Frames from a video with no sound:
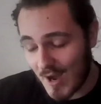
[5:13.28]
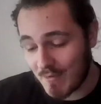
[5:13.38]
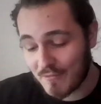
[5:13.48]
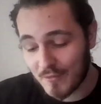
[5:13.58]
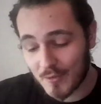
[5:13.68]

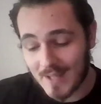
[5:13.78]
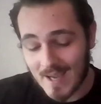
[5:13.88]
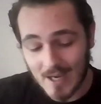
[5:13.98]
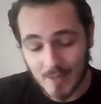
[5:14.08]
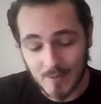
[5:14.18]
Before
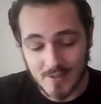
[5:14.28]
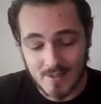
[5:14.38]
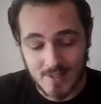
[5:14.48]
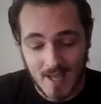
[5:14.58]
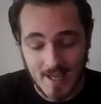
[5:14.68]
that, I
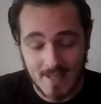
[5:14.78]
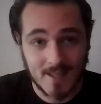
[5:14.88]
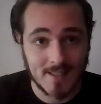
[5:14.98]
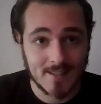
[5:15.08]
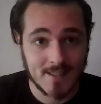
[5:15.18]
was a
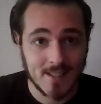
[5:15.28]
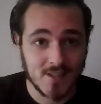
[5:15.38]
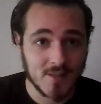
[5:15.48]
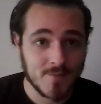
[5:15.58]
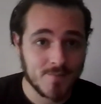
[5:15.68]
science
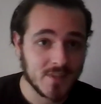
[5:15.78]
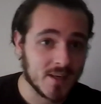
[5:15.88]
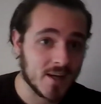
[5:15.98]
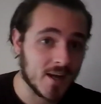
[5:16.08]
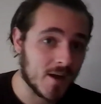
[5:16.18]
teacher
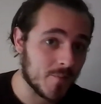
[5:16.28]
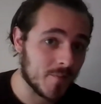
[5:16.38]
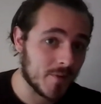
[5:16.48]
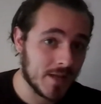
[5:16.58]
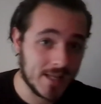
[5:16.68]

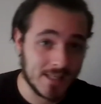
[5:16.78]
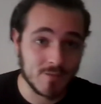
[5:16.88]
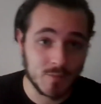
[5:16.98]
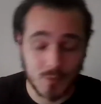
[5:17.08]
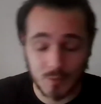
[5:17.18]
in
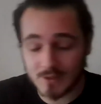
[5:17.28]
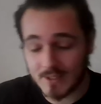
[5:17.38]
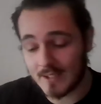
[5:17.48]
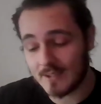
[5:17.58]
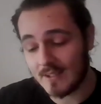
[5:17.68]
Liverpool
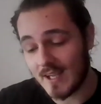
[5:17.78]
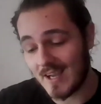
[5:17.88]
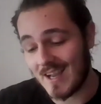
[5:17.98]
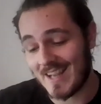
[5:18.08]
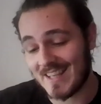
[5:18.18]
still.
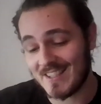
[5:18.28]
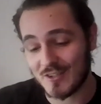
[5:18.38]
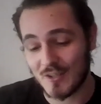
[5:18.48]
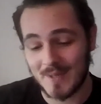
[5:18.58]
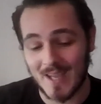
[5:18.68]
I
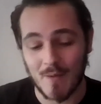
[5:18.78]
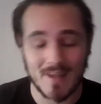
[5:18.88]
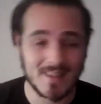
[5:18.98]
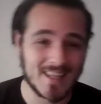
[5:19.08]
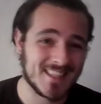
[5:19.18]
sort of became a
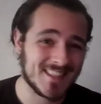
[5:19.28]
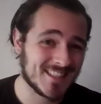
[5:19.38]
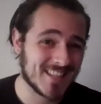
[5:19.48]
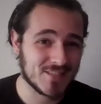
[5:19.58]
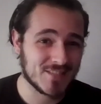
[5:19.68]
bit
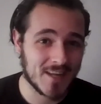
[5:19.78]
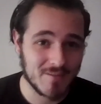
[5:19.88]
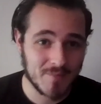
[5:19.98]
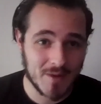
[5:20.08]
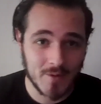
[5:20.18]
dissatisfied
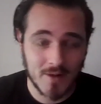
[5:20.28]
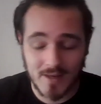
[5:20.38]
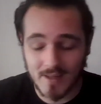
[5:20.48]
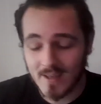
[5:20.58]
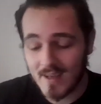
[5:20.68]
with my
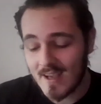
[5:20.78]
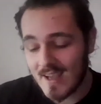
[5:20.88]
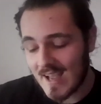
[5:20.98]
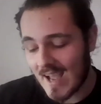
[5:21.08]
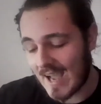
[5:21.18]
work.
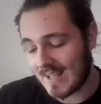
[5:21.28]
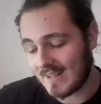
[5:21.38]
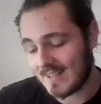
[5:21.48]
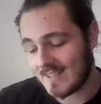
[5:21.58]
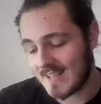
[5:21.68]

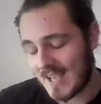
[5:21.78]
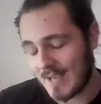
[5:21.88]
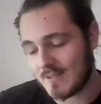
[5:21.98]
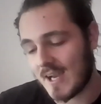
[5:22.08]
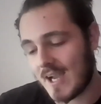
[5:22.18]
And at the
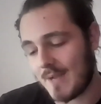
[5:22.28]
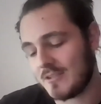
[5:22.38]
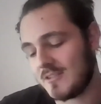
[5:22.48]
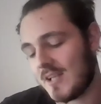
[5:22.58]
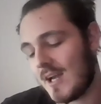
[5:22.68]
same time, I
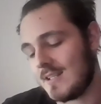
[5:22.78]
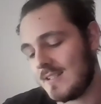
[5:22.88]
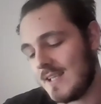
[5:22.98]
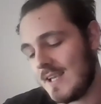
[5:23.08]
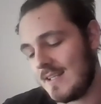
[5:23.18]
started
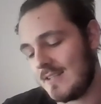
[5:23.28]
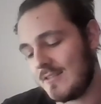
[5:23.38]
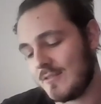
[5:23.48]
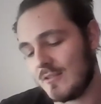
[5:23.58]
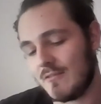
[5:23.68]
seeing
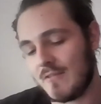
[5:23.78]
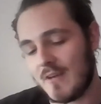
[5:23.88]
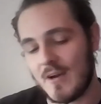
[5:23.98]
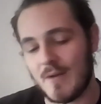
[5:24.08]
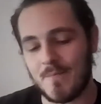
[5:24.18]
these sort
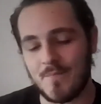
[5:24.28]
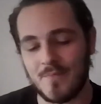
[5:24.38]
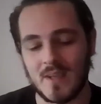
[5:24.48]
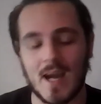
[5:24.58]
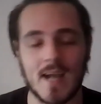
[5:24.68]
of
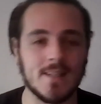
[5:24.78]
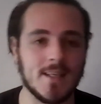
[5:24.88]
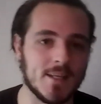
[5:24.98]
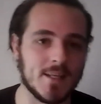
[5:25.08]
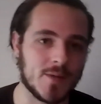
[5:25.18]

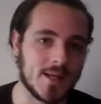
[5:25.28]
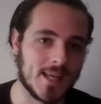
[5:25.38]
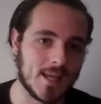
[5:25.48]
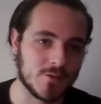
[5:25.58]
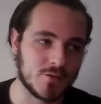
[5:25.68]
ideas where it
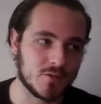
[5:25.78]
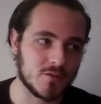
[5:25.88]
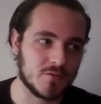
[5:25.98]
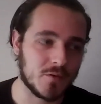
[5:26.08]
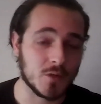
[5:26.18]
came to
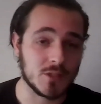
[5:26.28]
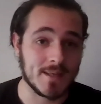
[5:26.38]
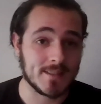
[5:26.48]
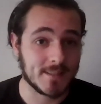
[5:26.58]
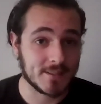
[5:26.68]
sort of
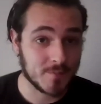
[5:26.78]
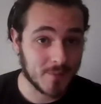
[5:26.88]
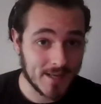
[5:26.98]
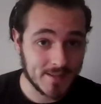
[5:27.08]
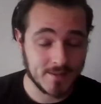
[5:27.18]
automating things in
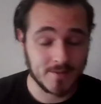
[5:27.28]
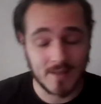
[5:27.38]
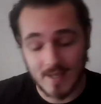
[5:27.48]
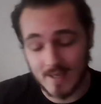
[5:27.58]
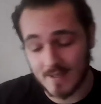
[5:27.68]
Python.
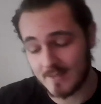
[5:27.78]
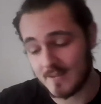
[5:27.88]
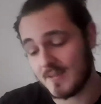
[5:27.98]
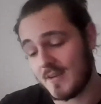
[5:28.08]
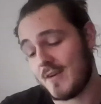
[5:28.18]

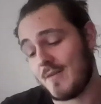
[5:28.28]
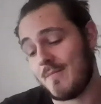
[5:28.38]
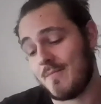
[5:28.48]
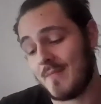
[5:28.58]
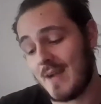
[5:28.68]
And
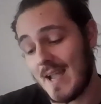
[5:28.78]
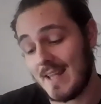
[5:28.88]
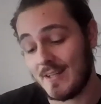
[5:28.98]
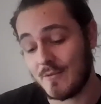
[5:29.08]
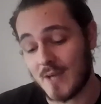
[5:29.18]
I
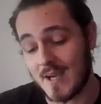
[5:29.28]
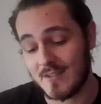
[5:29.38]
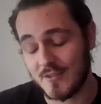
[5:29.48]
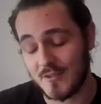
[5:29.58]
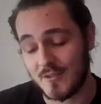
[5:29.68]
ended up trying
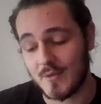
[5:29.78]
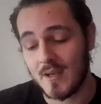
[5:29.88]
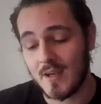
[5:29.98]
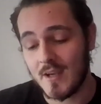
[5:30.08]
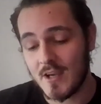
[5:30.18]
to
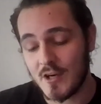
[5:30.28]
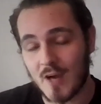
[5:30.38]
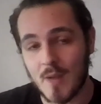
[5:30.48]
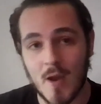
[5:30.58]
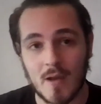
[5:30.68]

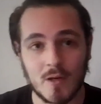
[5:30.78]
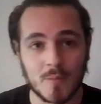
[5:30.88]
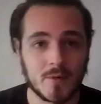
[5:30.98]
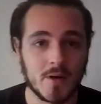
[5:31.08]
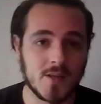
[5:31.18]
create my own little
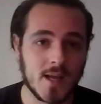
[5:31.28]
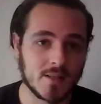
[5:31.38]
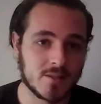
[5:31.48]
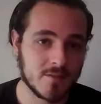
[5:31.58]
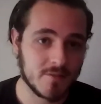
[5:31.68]

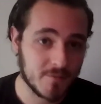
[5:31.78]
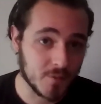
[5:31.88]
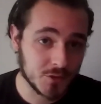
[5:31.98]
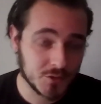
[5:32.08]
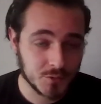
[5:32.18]
project
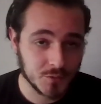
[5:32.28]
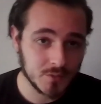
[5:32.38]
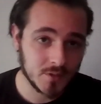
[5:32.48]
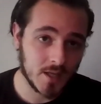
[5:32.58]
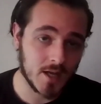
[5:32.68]
for
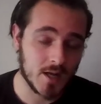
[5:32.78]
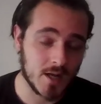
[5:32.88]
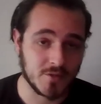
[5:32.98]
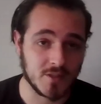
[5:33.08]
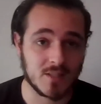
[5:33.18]
school
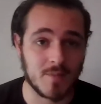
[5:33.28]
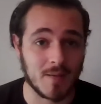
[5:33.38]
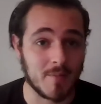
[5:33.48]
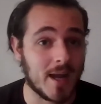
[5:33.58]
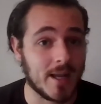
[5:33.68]
just to
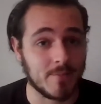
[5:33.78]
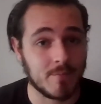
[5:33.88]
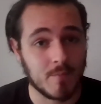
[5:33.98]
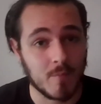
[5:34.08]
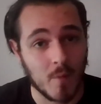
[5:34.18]
make my
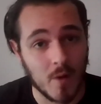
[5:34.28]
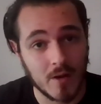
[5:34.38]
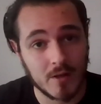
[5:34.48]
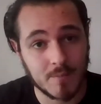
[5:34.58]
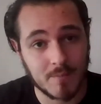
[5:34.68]

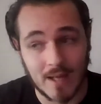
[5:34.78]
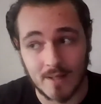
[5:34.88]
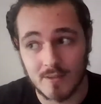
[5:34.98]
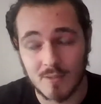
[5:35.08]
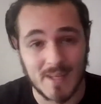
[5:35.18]
work
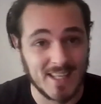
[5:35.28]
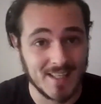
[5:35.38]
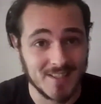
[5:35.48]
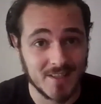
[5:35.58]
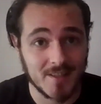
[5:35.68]
balance a bit
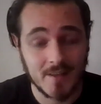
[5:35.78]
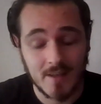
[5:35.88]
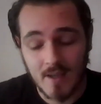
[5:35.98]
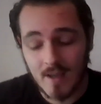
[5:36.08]
easier.